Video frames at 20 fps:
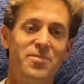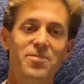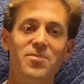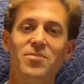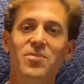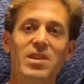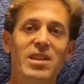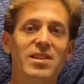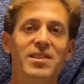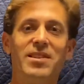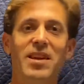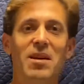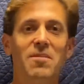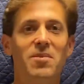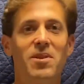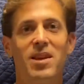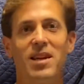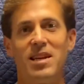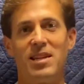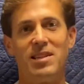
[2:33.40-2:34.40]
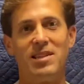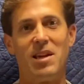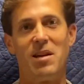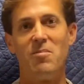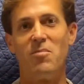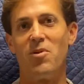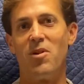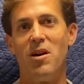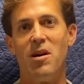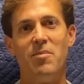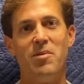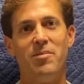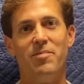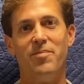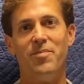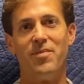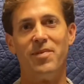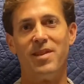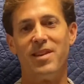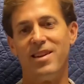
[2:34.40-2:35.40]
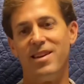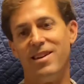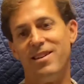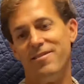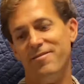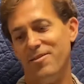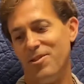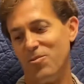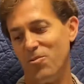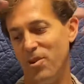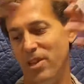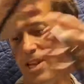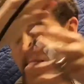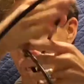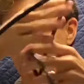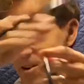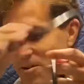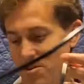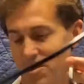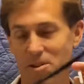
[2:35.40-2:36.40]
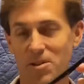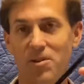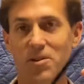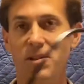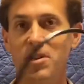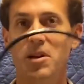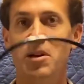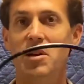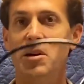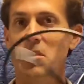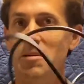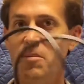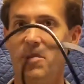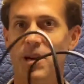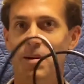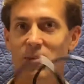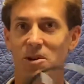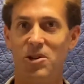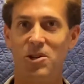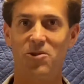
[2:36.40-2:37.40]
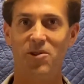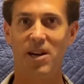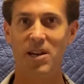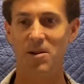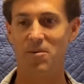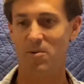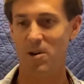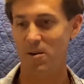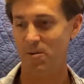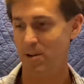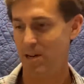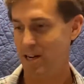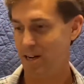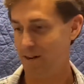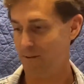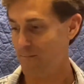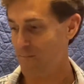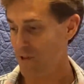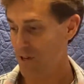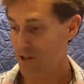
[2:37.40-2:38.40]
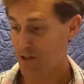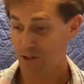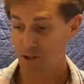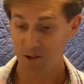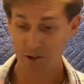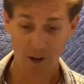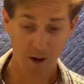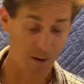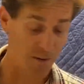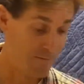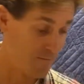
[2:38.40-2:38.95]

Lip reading: Same thing, same problem. It's one that I don't use, but I'm going to straighten it while we're here. So,